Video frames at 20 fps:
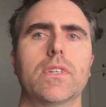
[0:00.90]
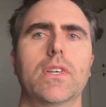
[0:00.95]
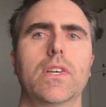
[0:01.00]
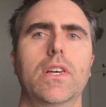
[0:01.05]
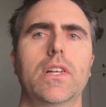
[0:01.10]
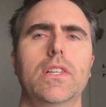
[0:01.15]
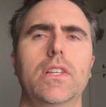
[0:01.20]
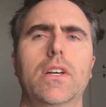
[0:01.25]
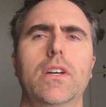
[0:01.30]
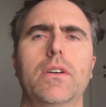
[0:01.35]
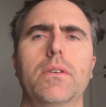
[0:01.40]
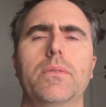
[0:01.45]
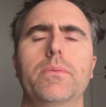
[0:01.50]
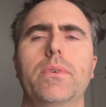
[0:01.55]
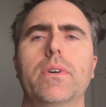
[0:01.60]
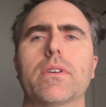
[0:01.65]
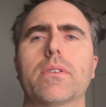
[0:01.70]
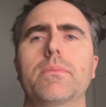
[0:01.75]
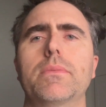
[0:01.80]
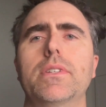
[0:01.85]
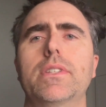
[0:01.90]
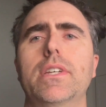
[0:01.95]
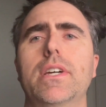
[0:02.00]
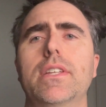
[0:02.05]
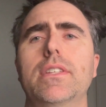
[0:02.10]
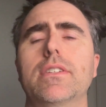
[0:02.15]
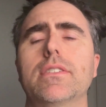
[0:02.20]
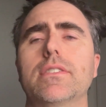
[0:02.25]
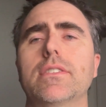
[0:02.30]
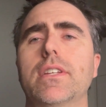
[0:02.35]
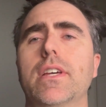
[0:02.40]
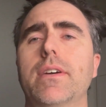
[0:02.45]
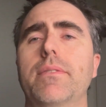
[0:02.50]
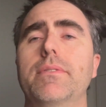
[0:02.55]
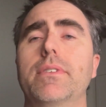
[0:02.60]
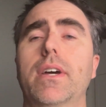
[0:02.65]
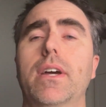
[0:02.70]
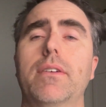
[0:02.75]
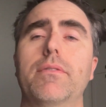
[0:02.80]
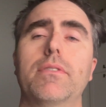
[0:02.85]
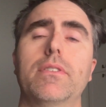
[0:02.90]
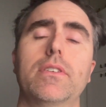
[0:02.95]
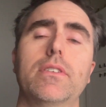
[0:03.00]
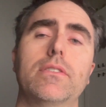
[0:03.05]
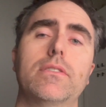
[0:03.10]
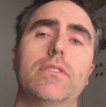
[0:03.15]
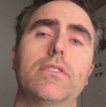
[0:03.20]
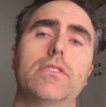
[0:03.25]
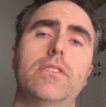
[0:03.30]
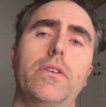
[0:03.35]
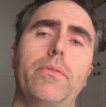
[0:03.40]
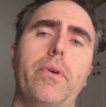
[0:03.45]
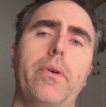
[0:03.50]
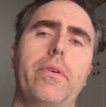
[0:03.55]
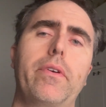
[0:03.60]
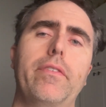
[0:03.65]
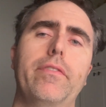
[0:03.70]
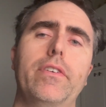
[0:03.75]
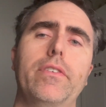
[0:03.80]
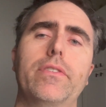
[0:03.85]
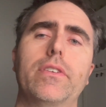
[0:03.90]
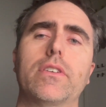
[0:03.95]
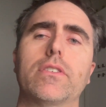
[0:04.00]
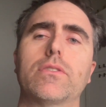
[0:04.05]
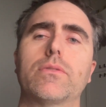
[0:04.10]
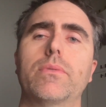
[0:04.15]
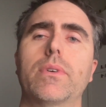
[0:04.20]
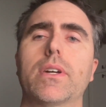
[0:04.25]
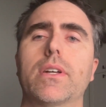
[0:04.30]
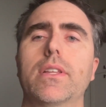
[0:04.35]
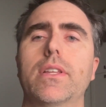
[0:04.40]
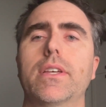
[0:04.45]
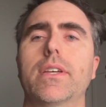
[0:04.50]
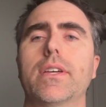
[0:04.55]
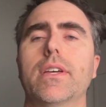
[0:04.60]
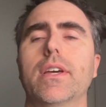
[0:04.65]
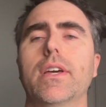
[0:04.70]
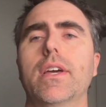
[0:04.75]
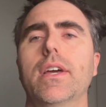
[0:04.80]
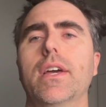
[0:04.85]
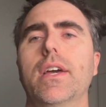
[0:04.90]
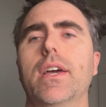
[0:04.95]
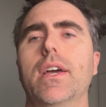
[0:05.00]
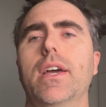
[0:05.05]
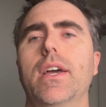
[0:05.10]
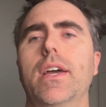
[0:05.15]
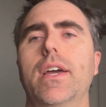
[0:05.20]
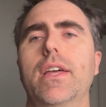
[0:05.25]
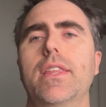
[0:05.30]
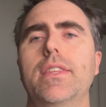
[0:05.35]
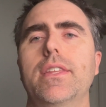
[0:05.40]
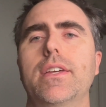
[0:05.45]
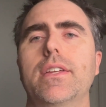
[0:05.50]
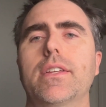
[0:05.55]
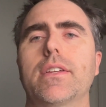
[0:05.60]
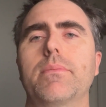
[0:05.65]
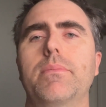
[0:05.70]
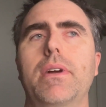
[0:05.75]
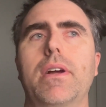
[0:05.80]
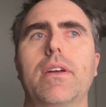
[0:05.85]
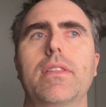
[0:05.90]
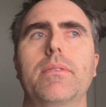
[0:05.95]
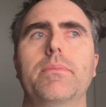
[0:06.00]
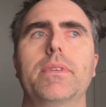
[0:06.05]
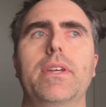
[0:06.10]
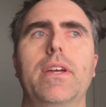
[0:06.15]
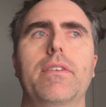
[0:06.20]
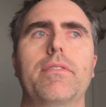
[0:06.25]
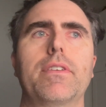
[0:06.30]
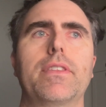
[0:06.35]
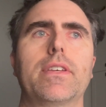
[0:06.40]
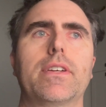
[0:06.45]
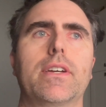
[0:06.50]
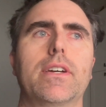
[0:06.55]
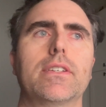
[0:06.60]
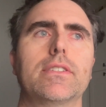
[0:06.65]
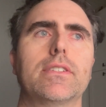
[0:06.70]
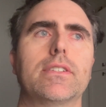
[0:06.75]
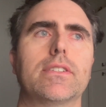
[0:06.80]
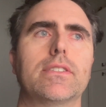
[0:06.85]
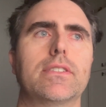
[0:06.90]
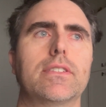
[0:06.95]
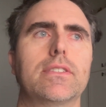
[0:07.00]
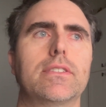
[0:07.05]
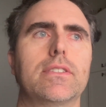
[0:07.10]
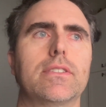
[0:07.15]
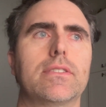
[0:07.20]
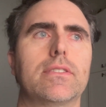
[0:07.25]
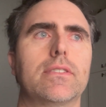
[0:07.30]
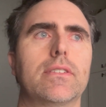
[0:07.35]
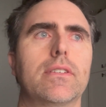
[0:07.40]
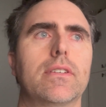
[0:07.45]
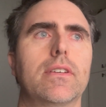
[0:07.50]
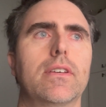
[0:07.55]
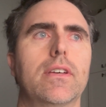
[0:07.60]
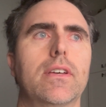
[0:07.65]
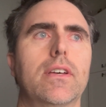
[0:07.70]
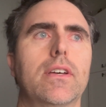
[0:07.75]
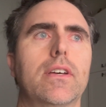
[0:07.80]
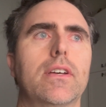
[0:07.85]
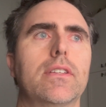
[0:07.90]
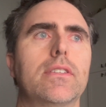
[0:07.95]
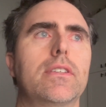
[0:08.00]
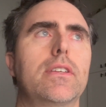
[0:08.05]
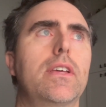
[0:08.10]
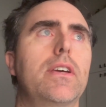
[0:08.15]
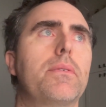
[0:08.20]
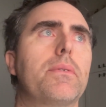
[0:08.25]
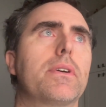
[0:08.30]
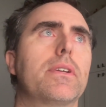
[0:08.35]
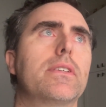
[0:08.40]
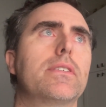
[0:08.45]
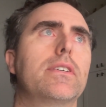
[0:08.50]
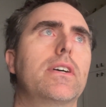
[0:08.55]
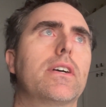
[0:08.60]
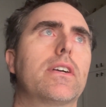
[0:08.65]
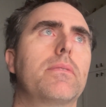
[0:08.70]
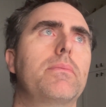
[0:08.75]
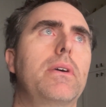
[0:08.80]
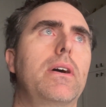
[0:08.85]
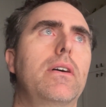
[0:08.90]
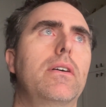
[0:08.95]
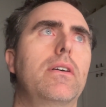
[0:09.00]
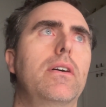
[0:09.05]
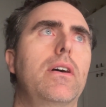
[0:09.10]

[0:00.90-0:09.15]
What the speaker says: Hello, and welcome to Dad Doesn't Have Time for This, the show where we review things quickly and then compare them to everything else in existence. Today we're going to talk about